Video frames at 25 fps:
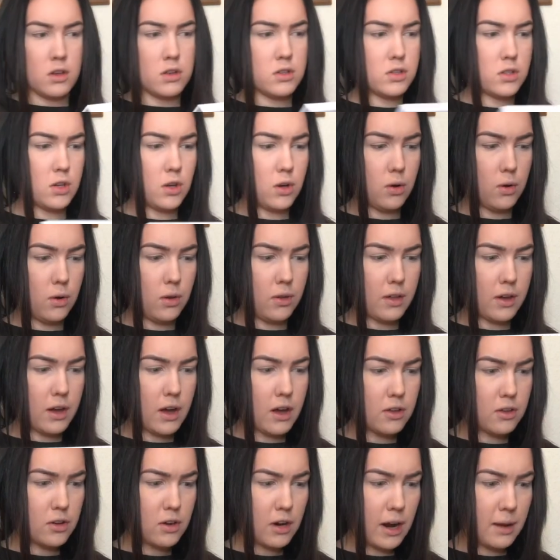So the
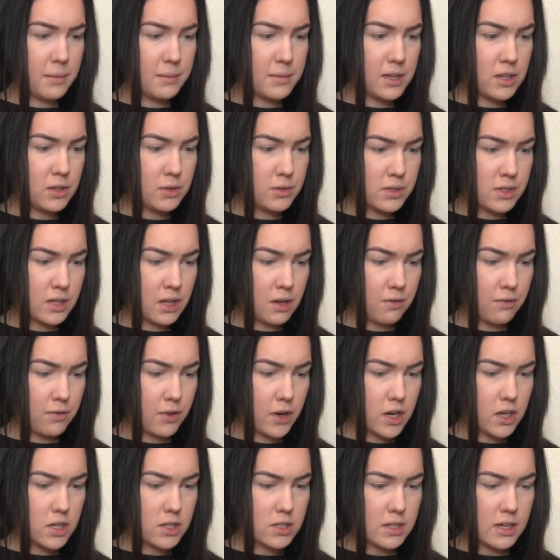color I'm using
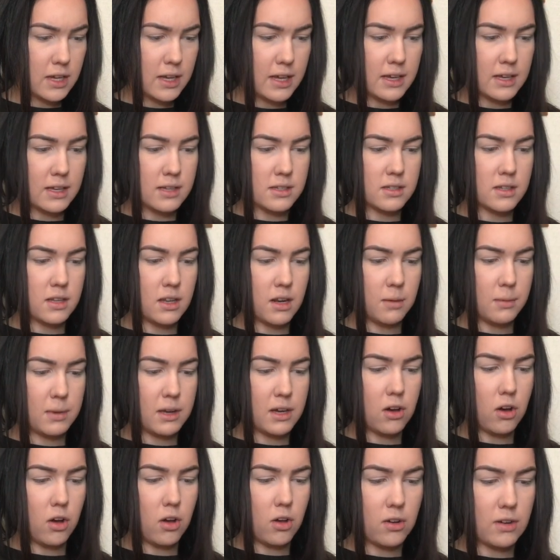first is going to
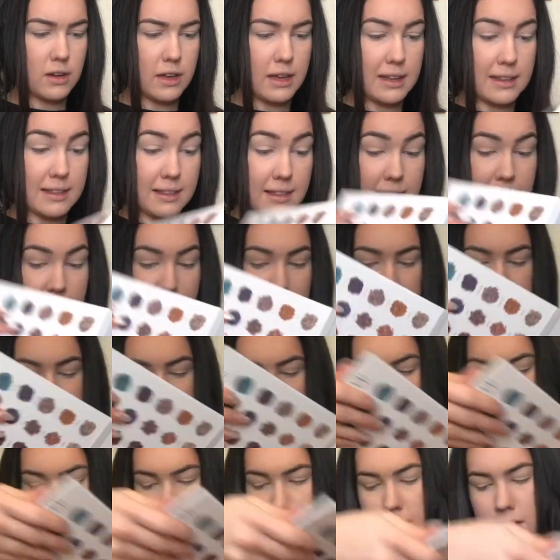be called In
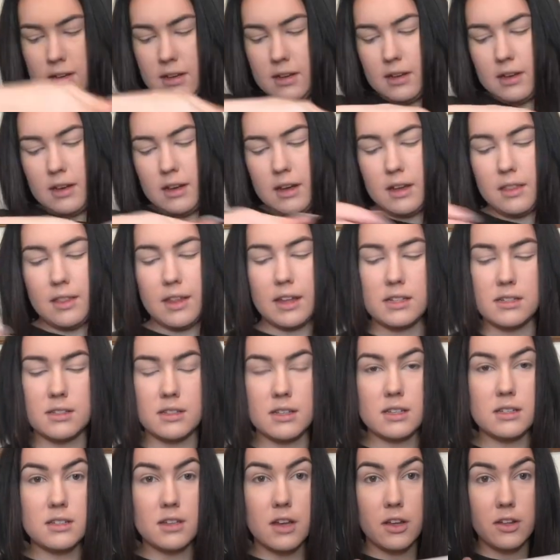Light, and that's
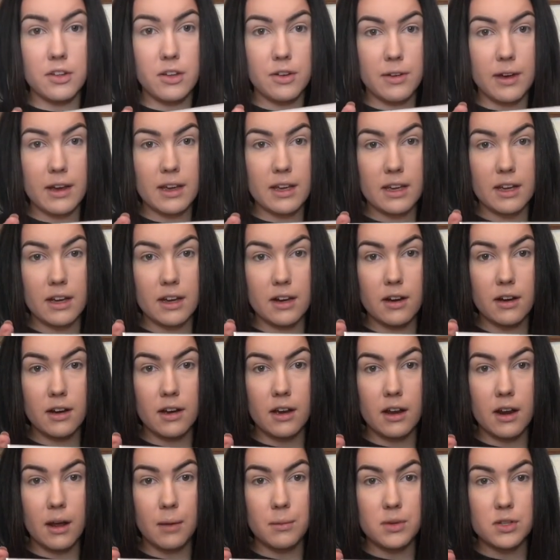this color right here,
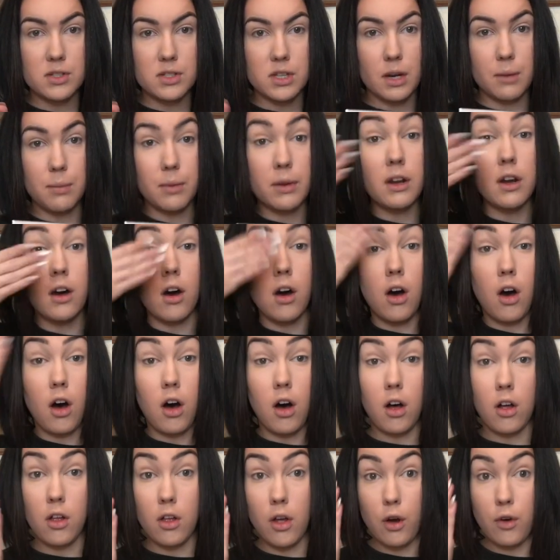and I'm just going to put it
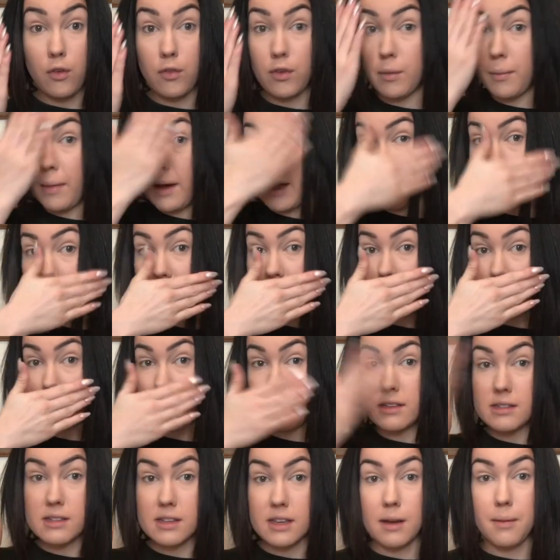all over my eye
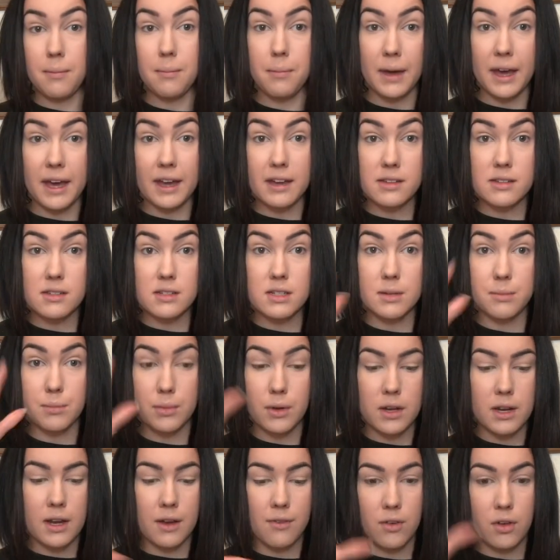as like a base to
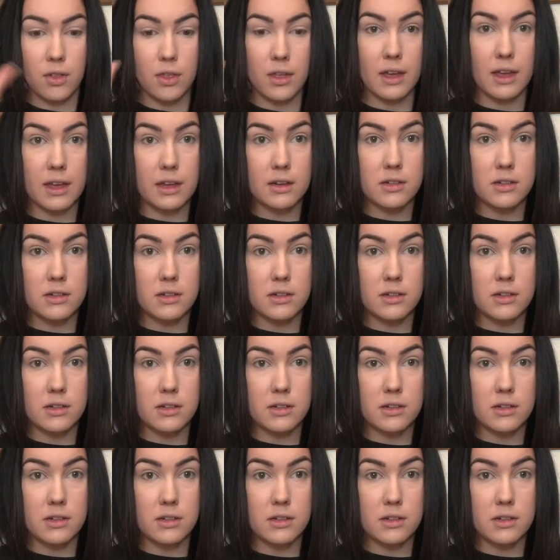blend everything